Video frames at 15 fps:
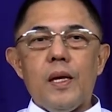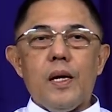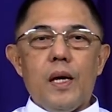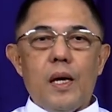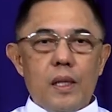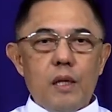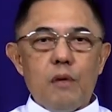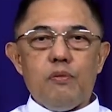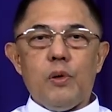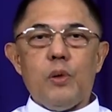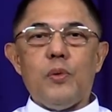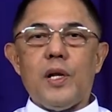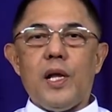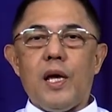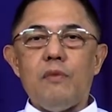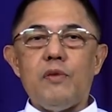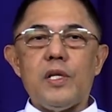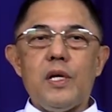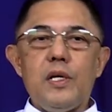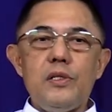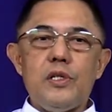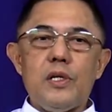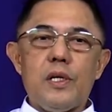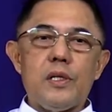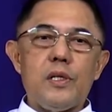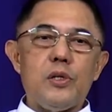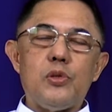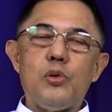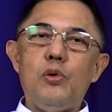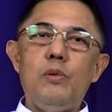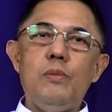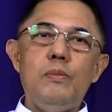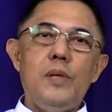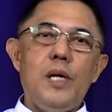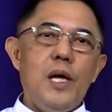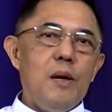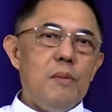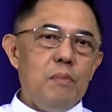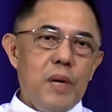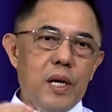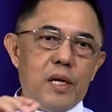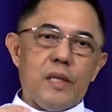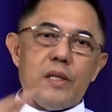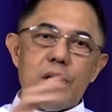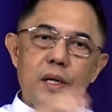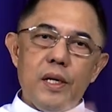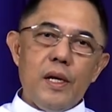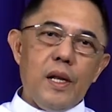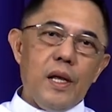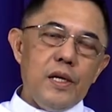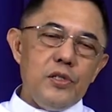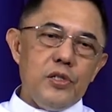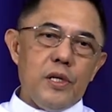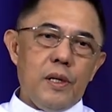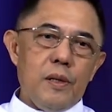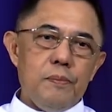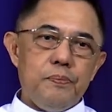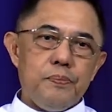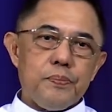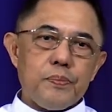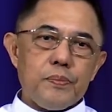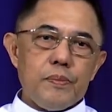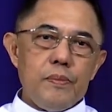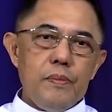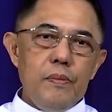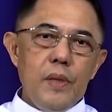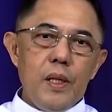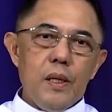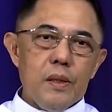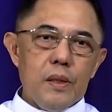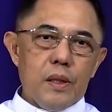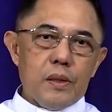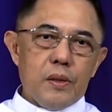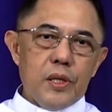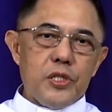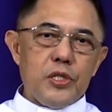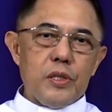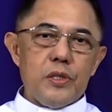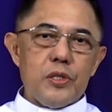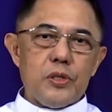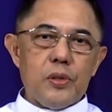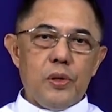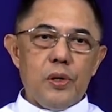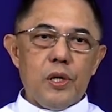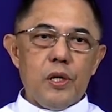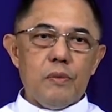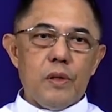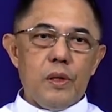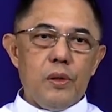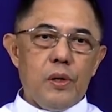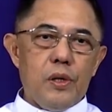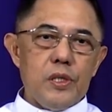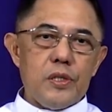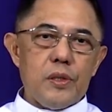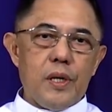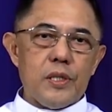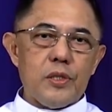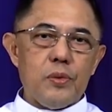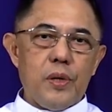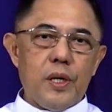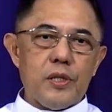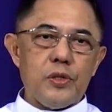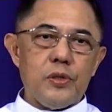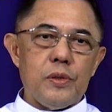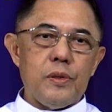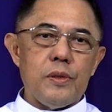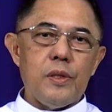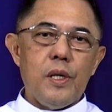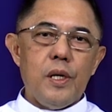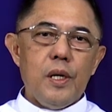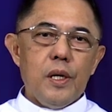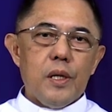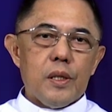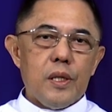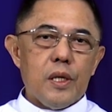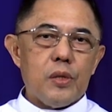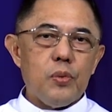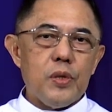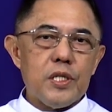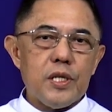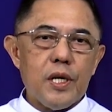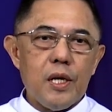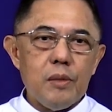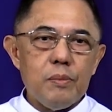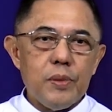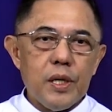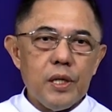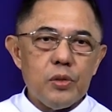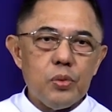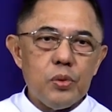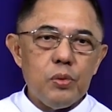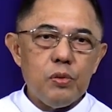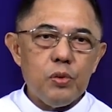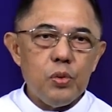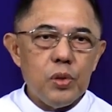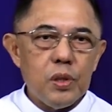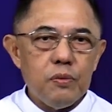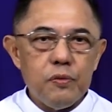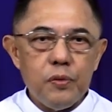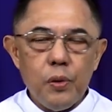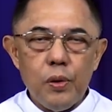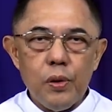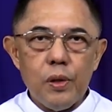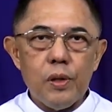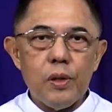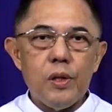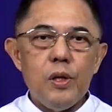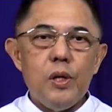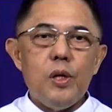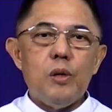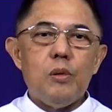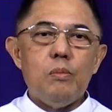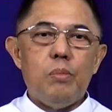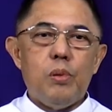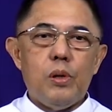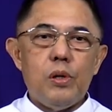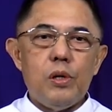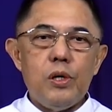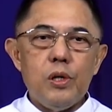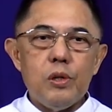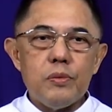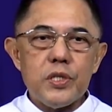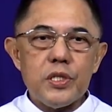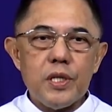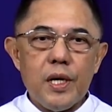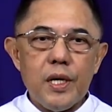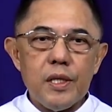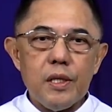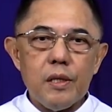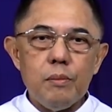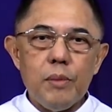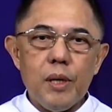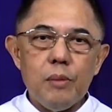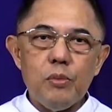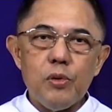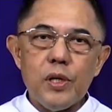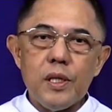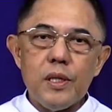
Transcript: And if we will have an angel at the tomb, make it a real angel. The Christian story of the Lord's resurrection that we celebrate to the full, born of sight and memory,